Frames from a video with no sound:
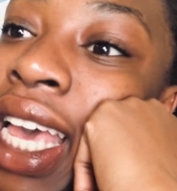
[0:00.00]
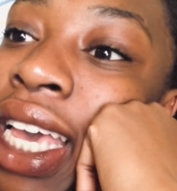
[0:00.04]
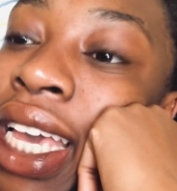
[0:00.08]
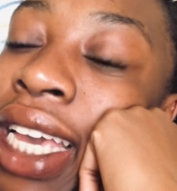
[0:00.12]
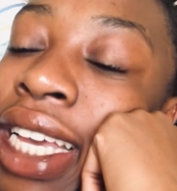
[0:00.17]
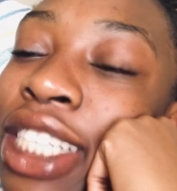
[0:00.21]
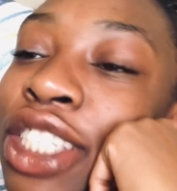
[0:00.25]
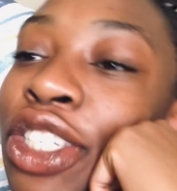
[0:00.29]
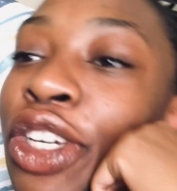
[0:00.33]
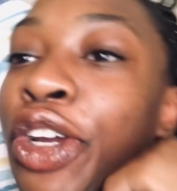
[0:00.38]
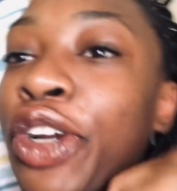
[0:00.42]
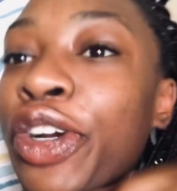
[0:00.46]

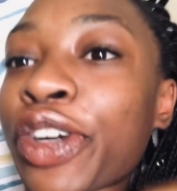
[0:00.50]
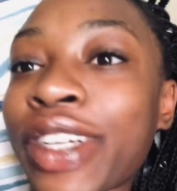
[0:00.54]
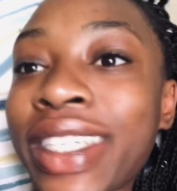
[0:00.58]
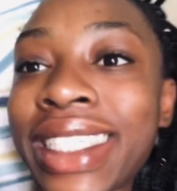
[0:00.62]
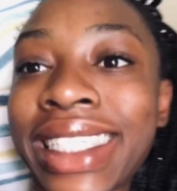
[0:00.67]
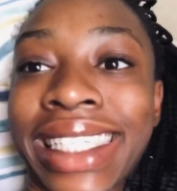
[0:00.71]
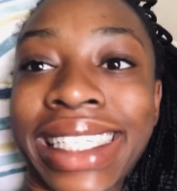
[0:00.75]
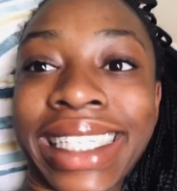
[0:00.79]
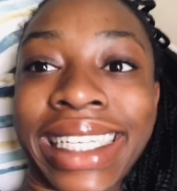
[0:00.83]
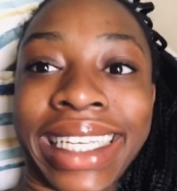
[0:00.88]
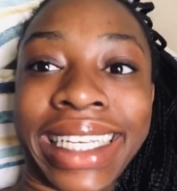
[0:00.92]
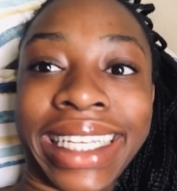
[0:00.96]
it's a girl
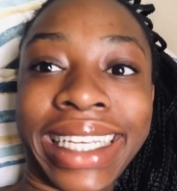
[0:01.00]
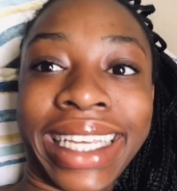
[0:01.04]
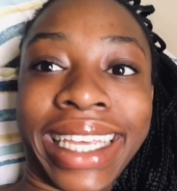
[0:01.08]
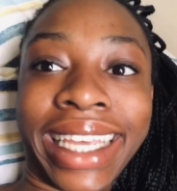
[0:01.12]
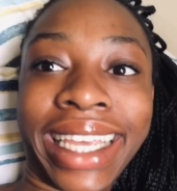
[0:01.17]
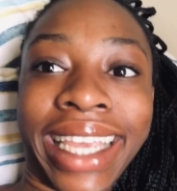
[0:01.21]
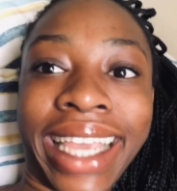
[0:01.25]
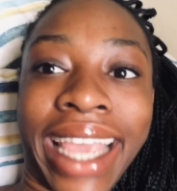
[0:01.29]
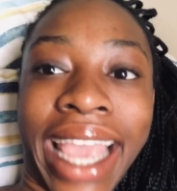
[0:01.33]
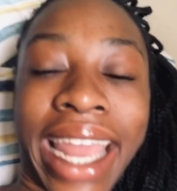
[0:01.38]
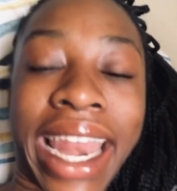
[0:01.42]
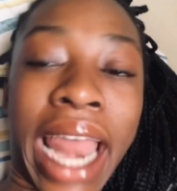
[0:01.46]
D
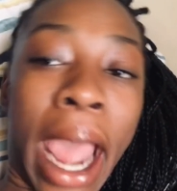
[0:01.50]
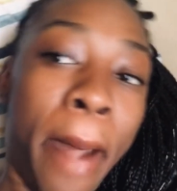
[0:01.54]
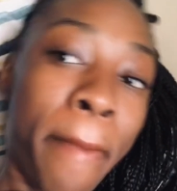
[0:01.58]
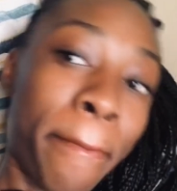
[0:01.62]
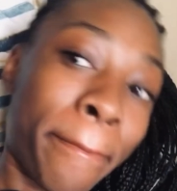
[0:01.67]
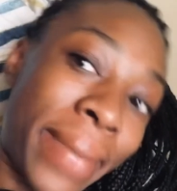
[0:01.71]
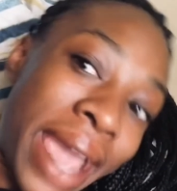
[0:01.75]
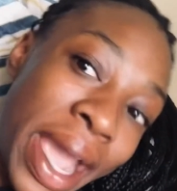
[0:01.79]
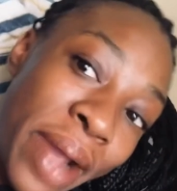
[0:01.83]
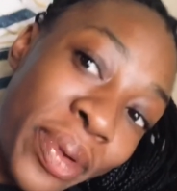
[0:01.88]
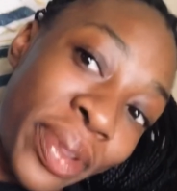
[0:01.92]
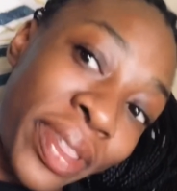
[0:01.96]
and I'm
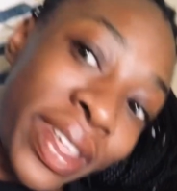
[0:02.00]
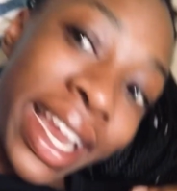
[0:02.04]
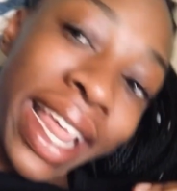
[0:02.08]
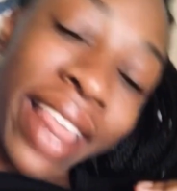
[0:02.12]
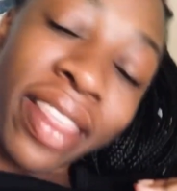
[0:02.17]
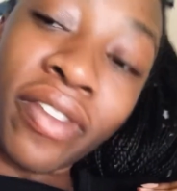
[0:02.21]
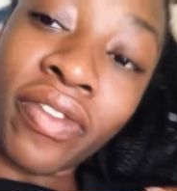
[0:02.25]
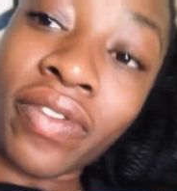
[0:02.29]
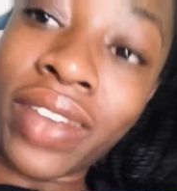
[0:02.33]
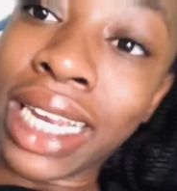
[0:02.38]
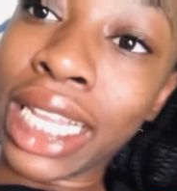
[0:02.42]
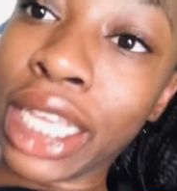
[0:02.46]
back with another
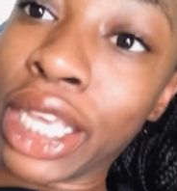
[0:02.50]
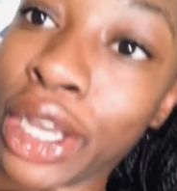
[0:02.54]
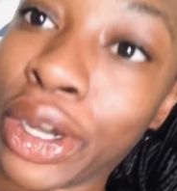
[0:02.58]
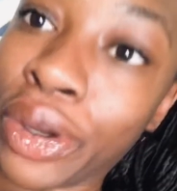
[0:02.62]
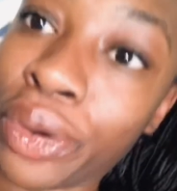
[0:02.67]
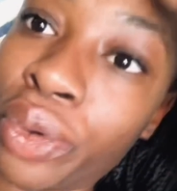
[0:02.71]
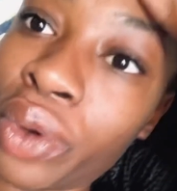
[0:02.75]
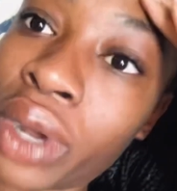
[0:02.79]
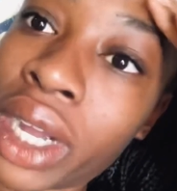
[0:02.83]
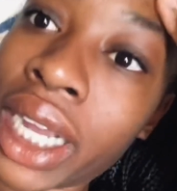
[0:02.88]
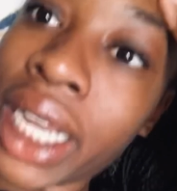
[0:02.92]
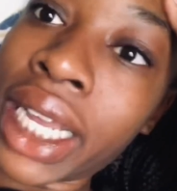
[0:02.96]
video